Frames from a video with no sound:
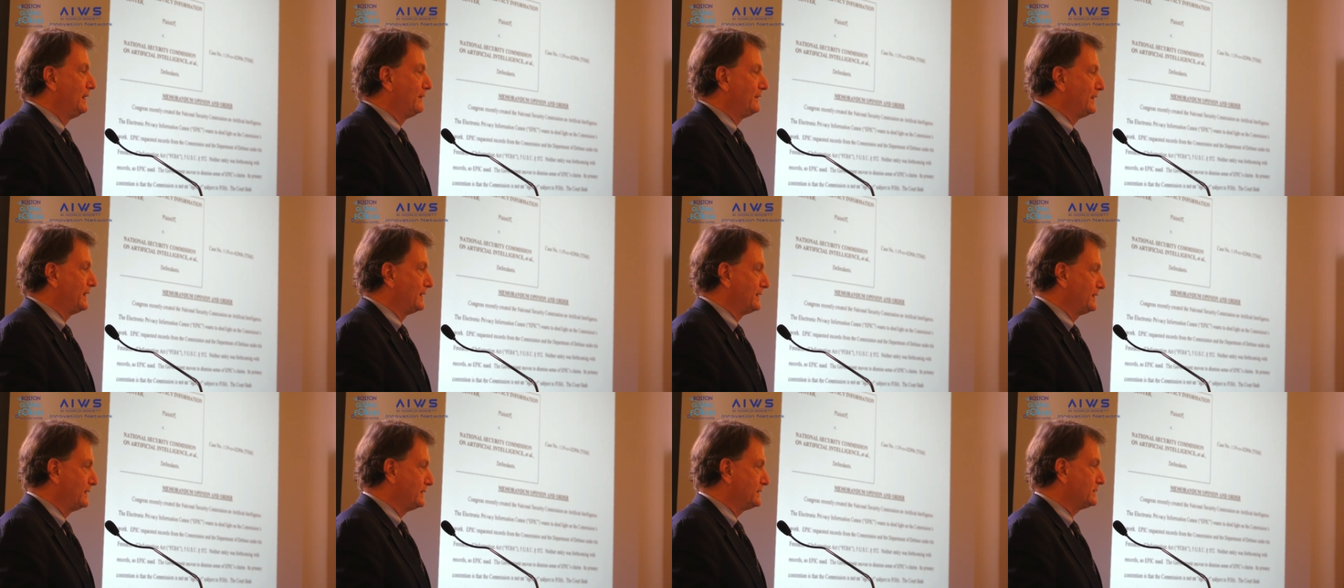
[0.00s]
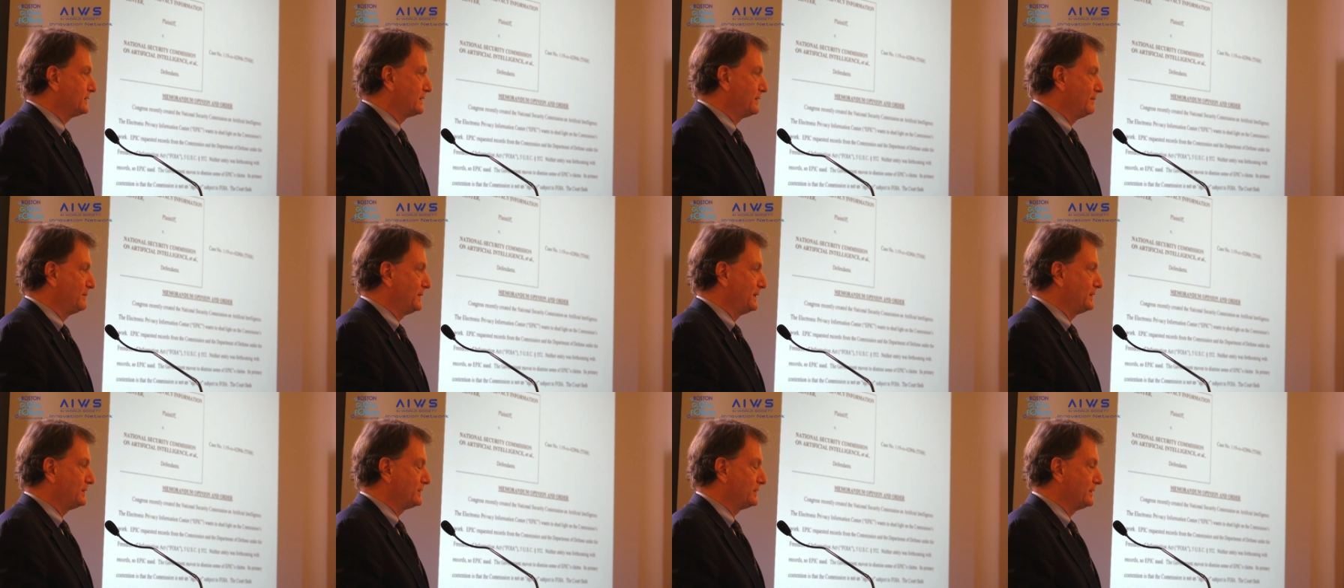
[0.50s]
that this
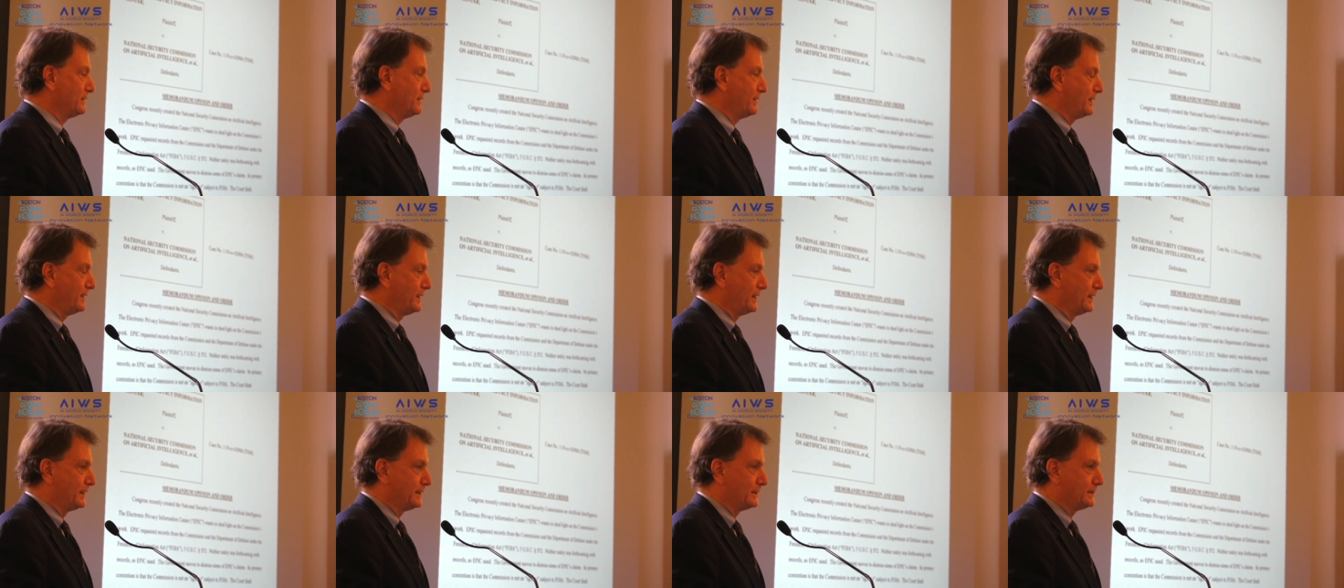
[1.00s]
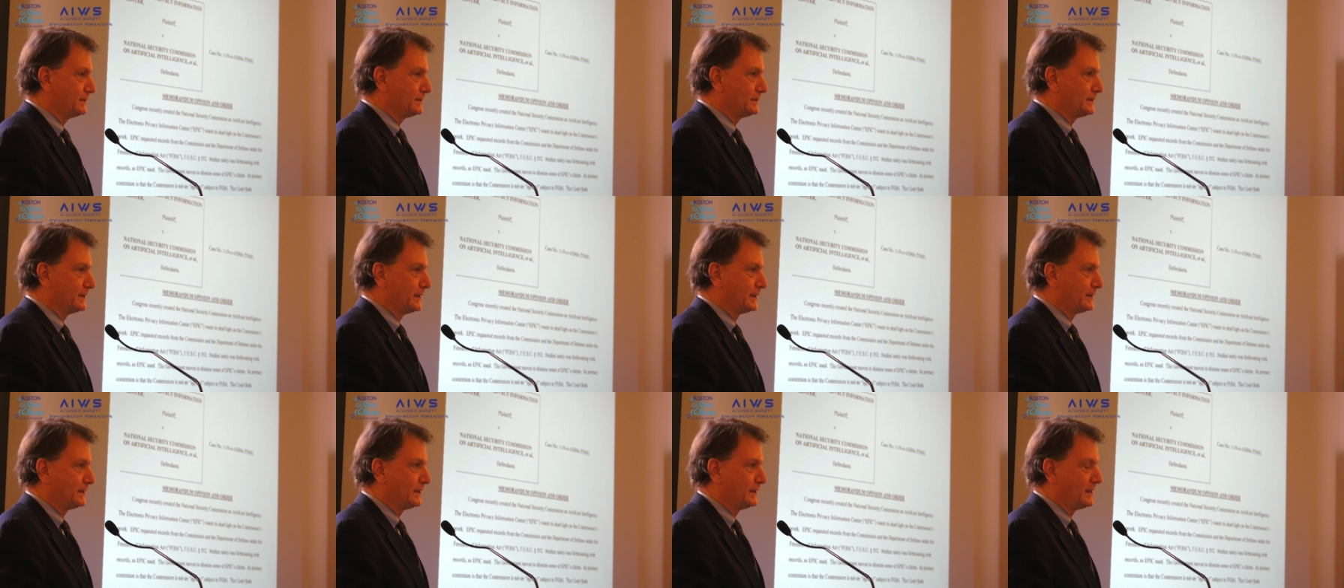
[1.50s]
commission thinks
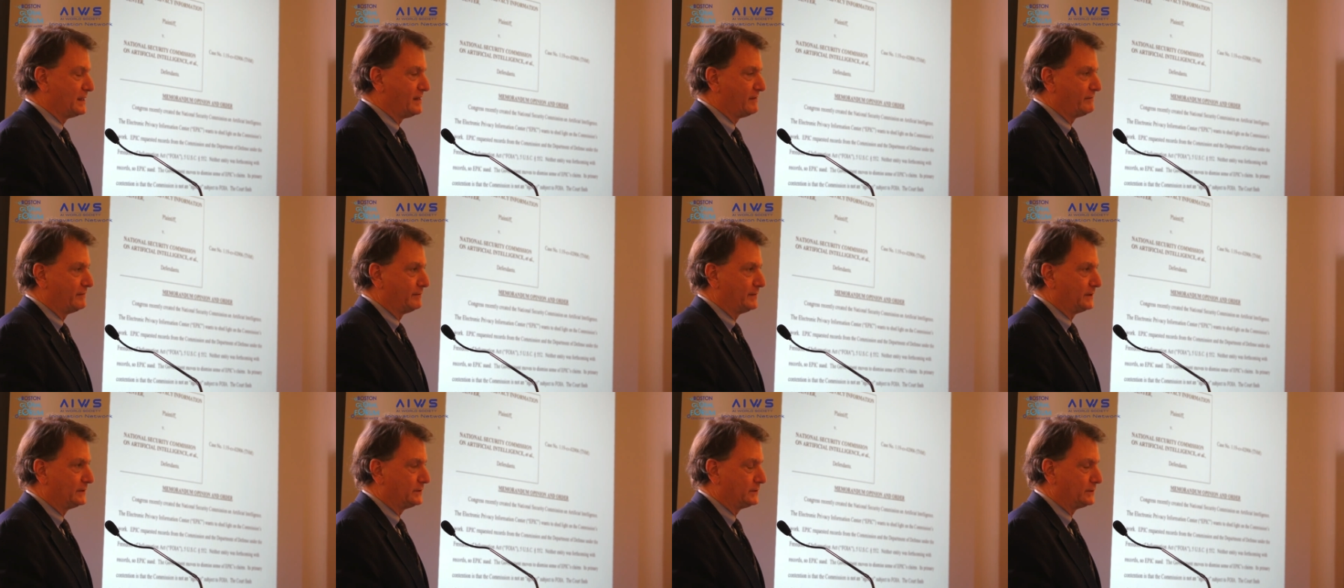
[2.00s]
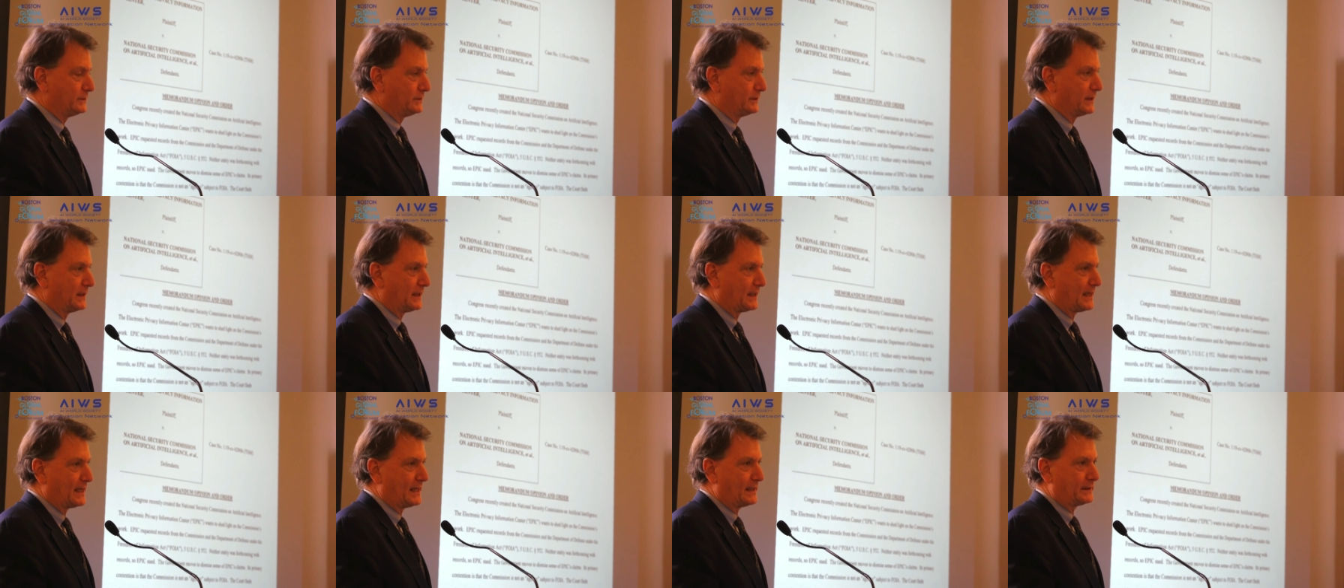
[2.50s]
that the government should
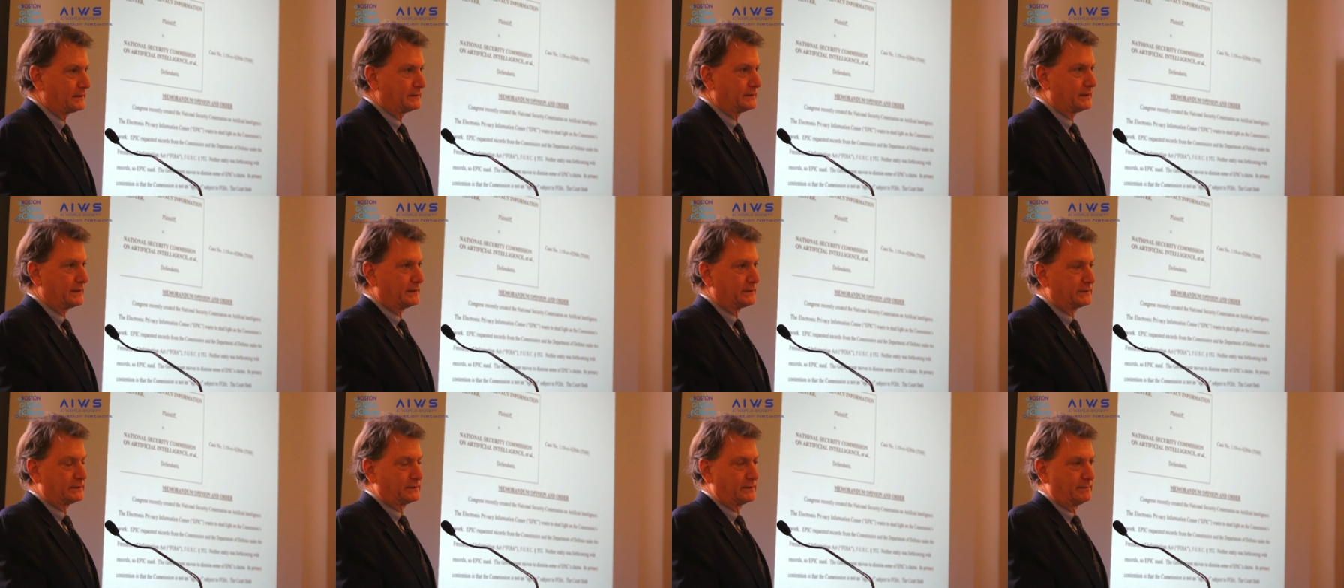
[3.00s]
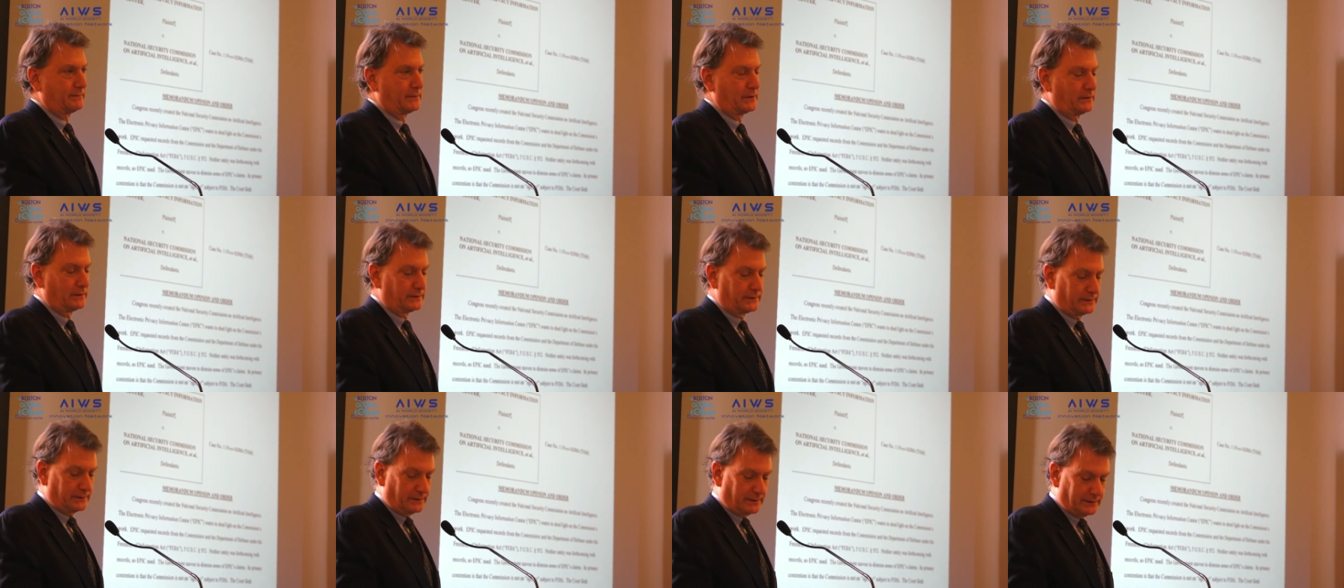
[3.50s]
get access to
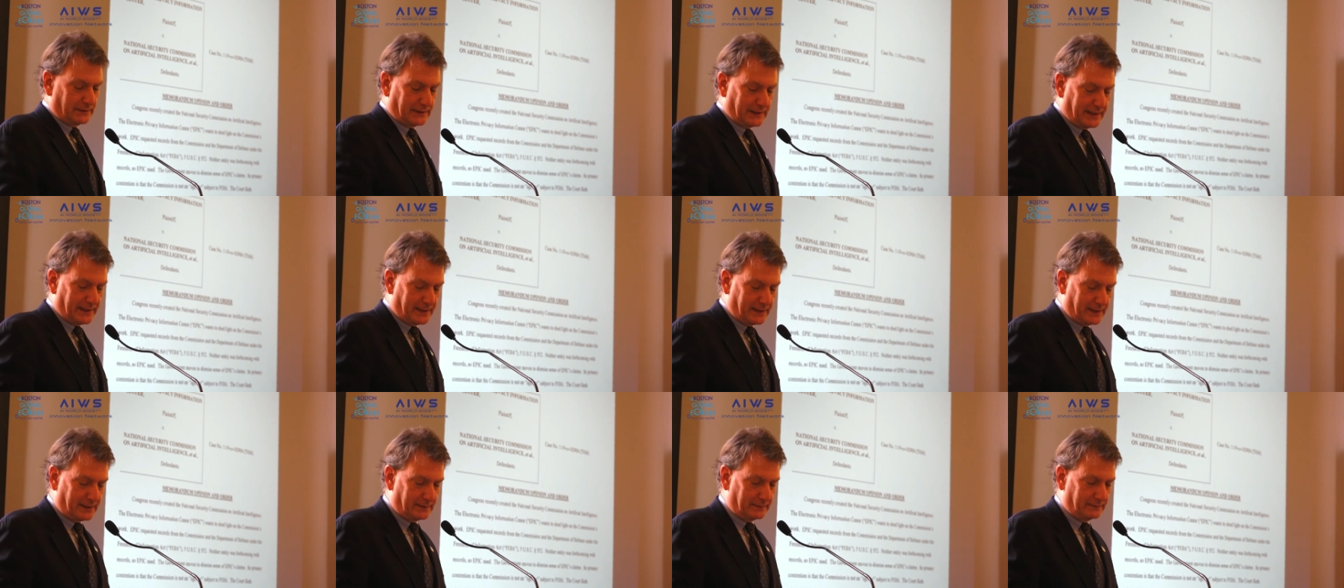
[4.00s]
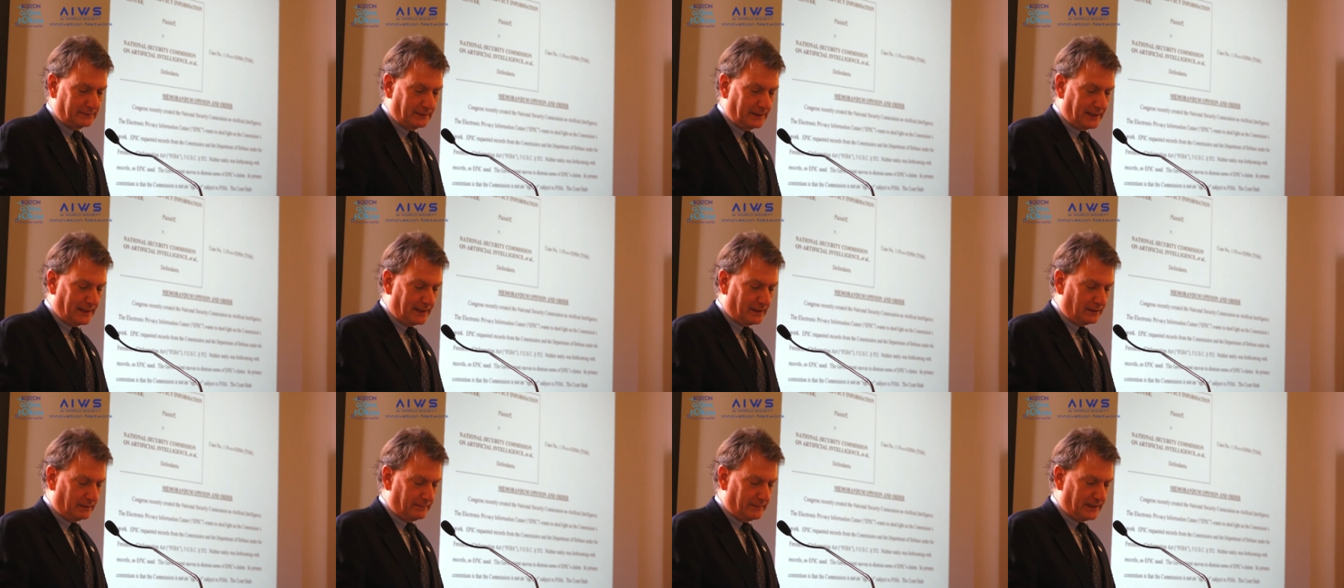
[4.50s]
personal data
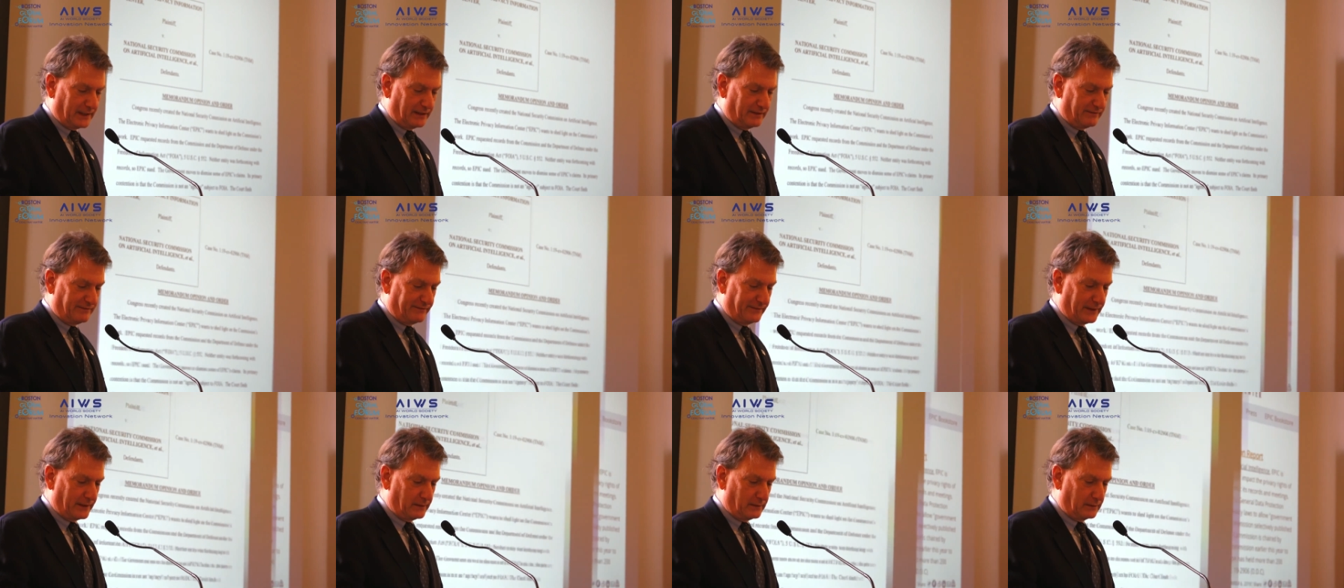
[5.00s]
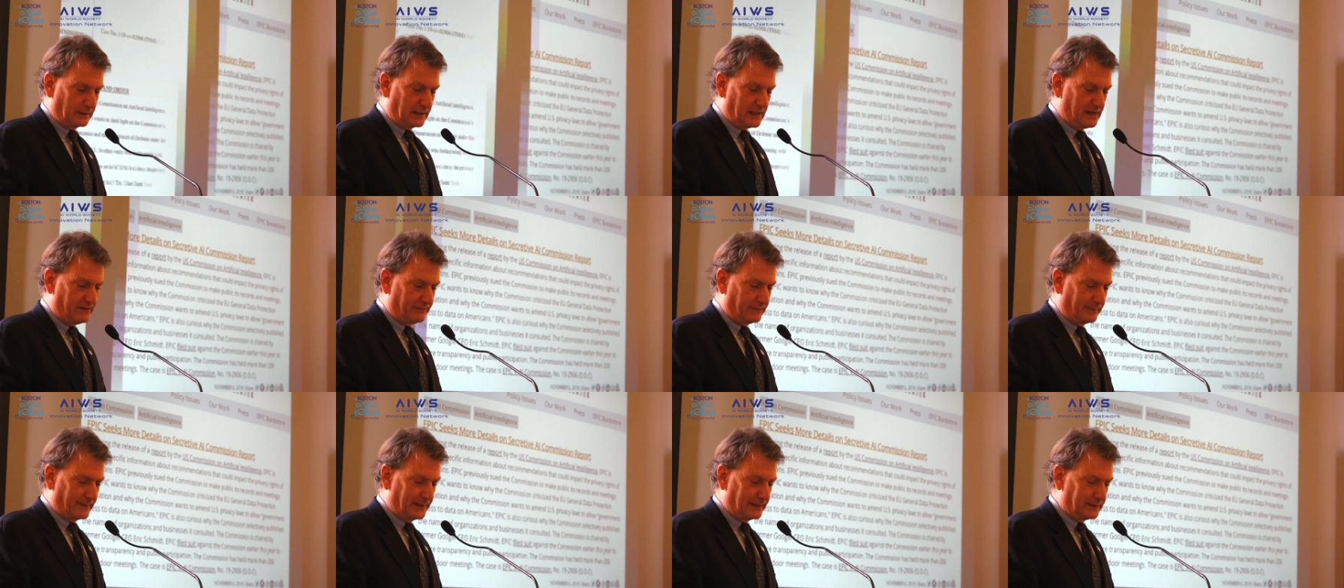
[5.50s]
held by the federal
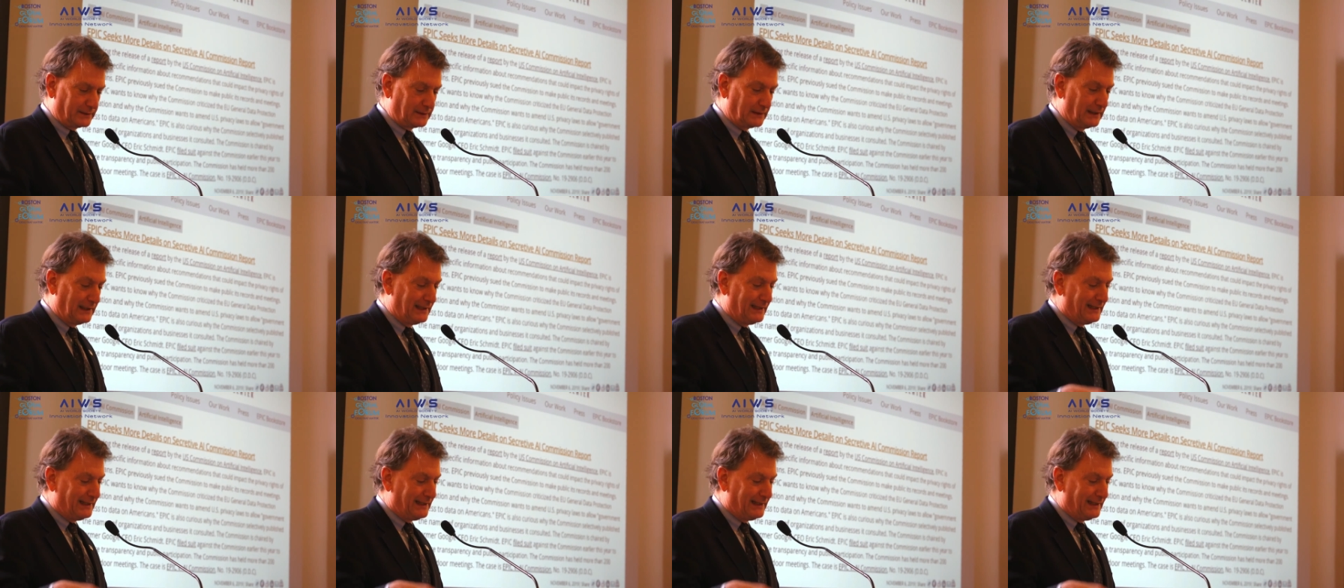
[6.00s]
government.